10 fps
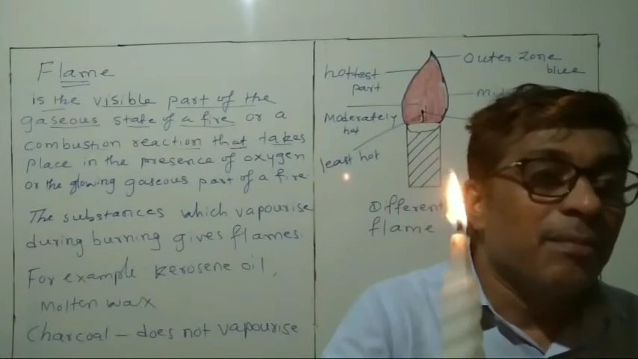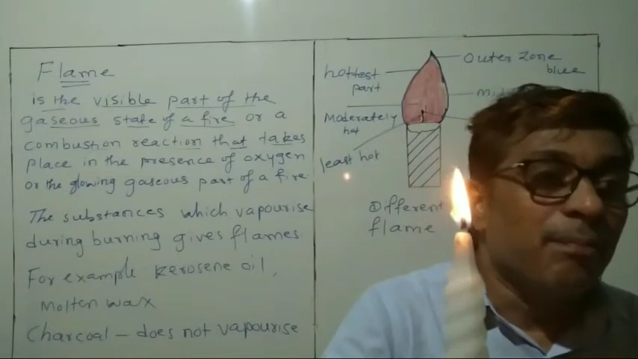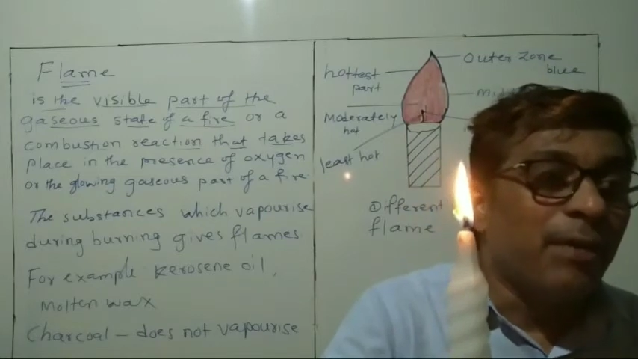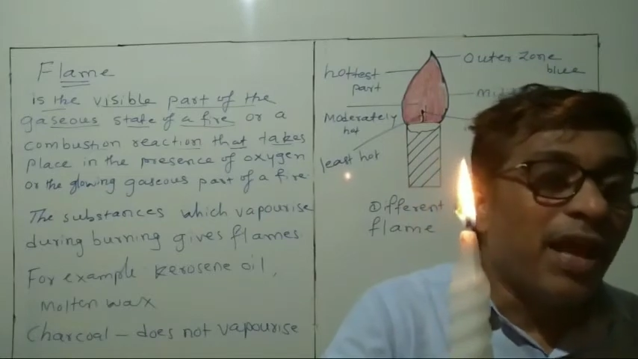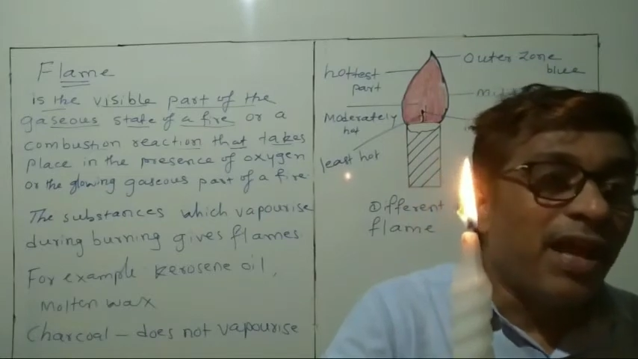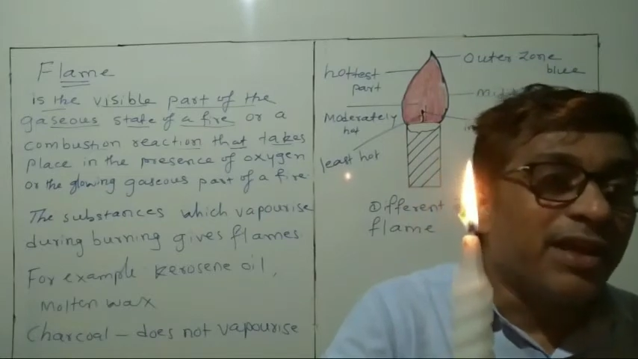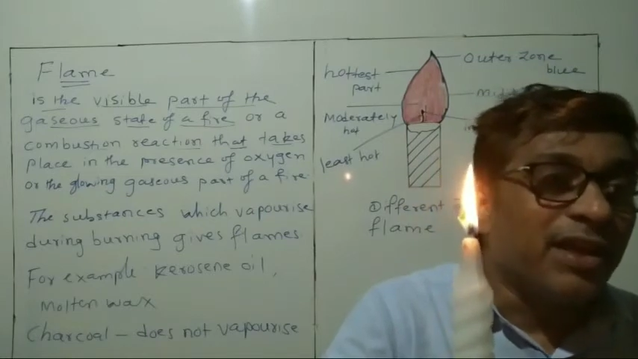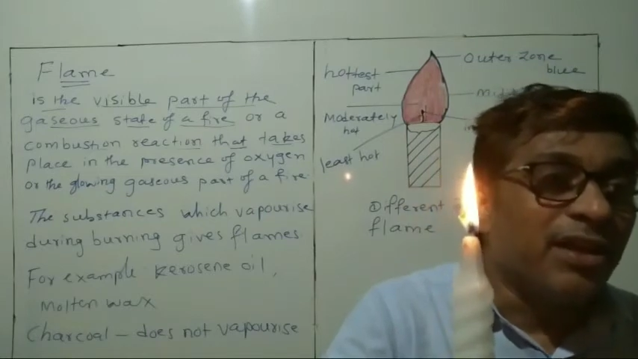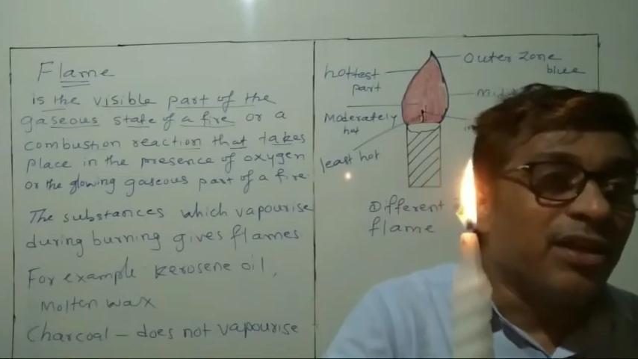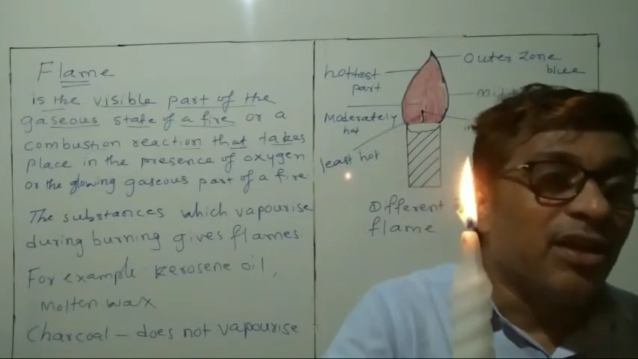black
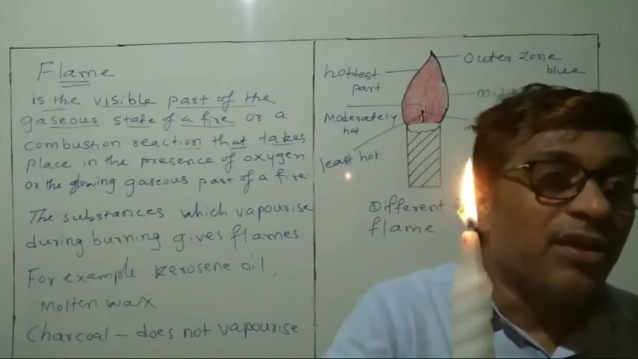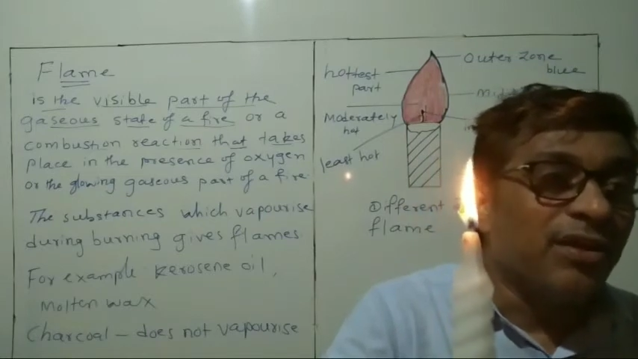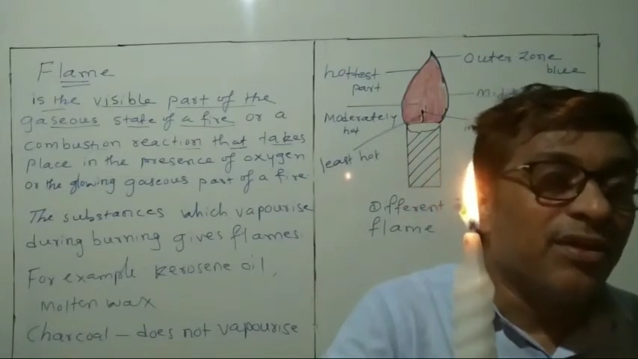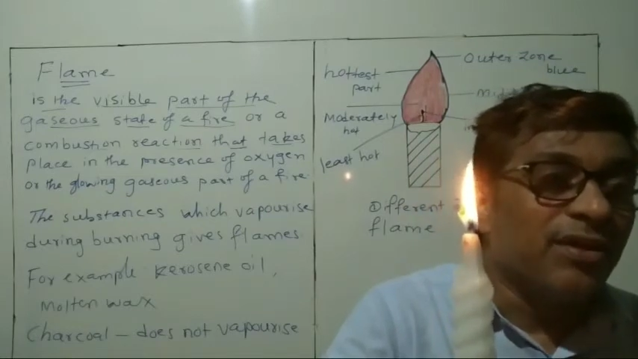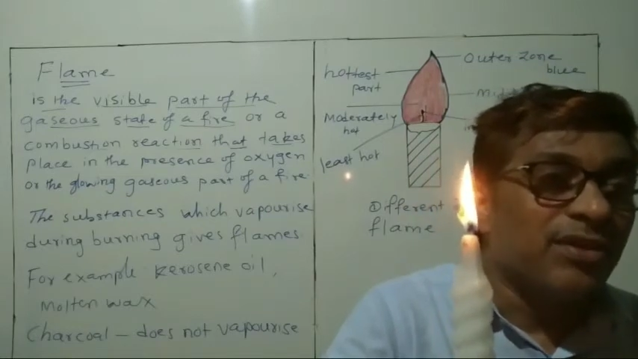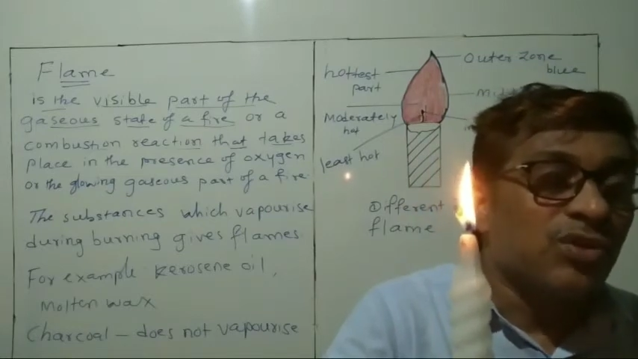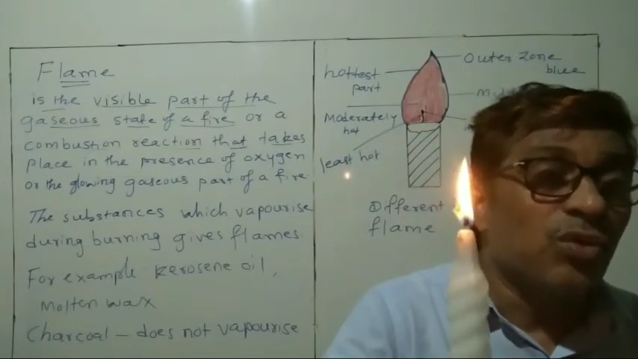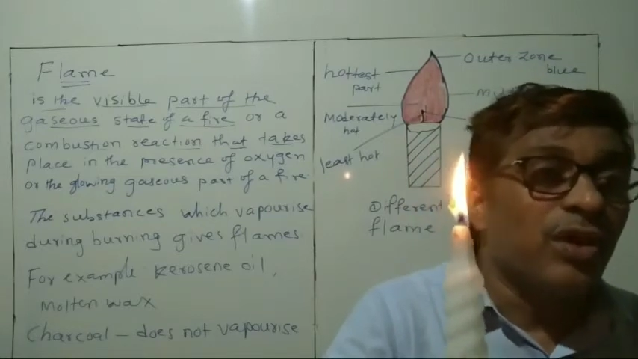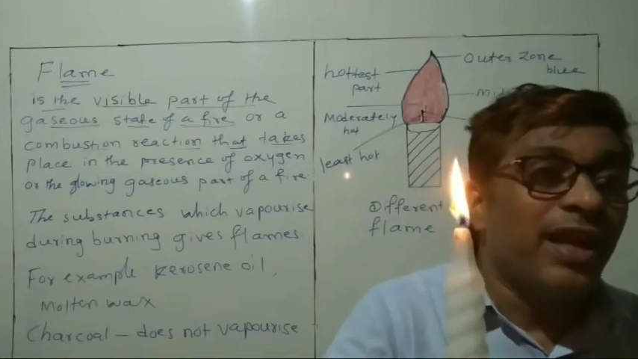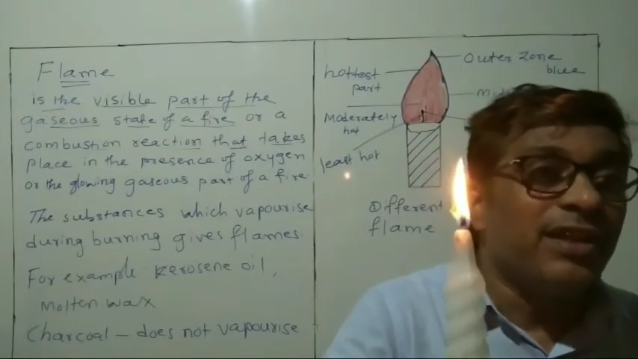in color.
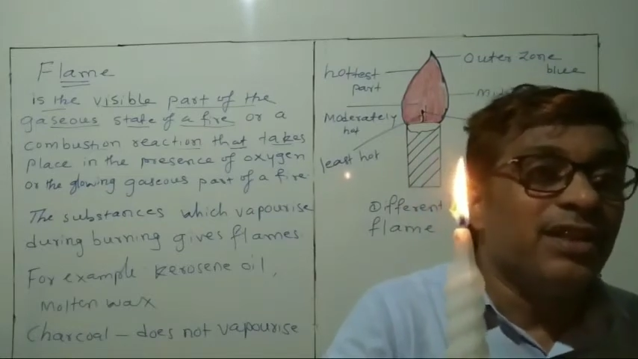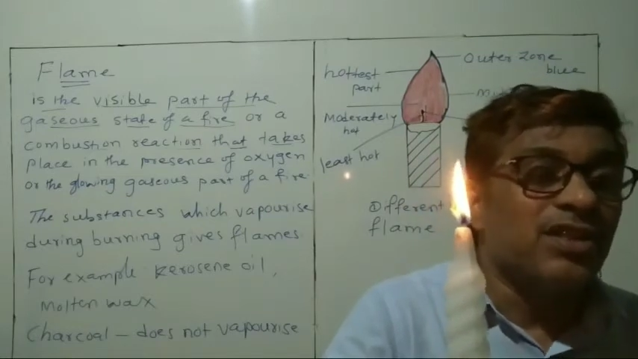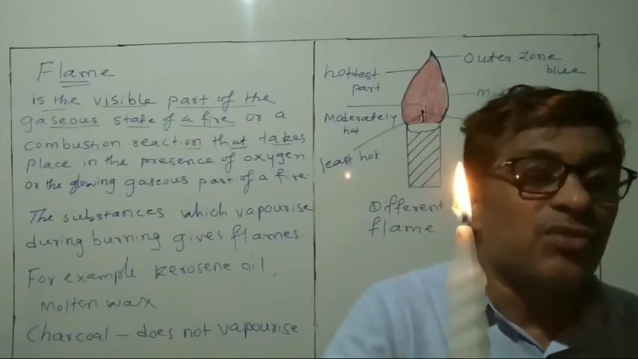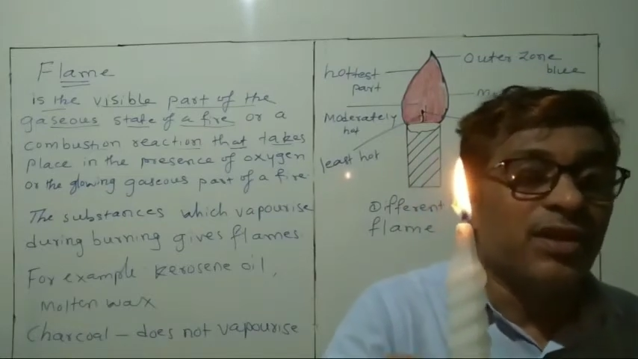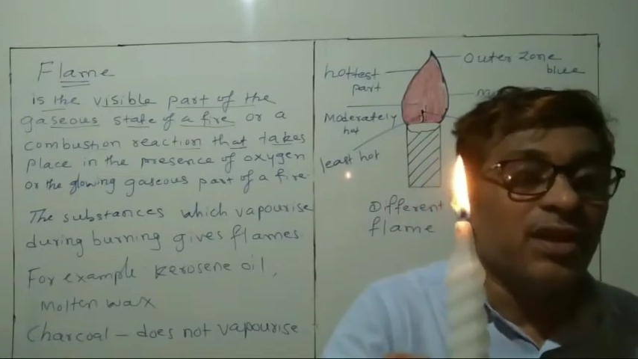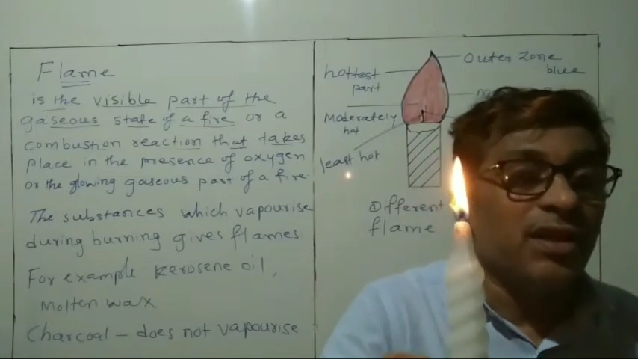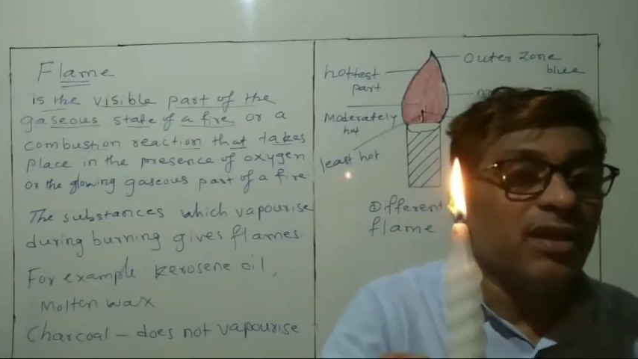So like this way.